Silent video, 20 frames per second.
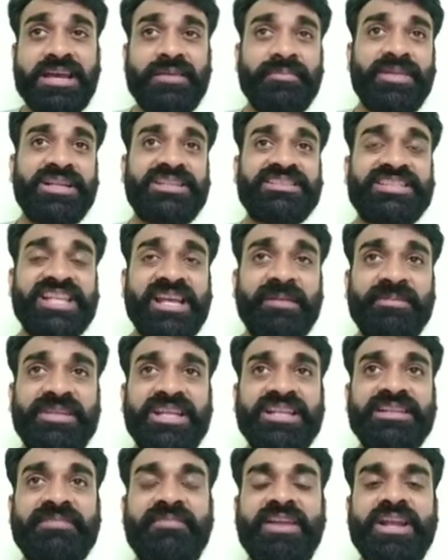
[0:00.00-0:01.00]
But same
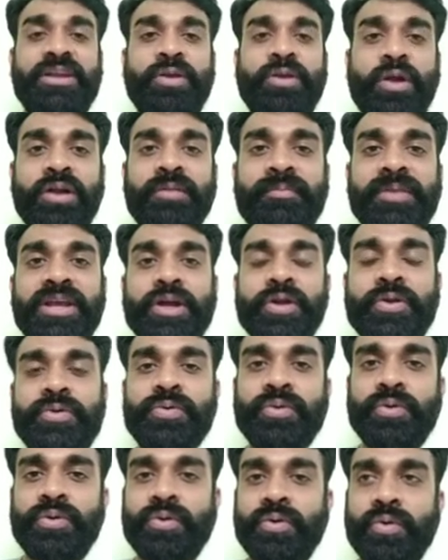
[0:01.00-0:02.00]
thing will not be
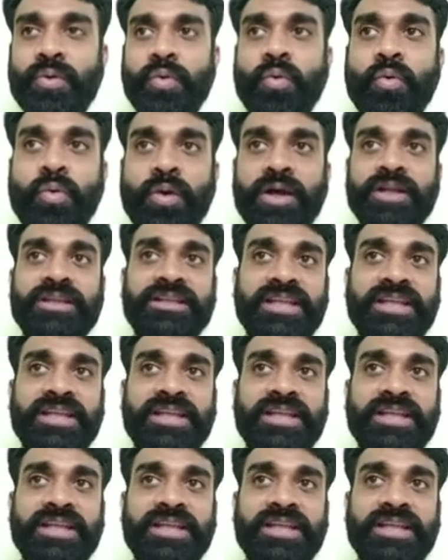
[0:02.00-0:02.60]
controlled over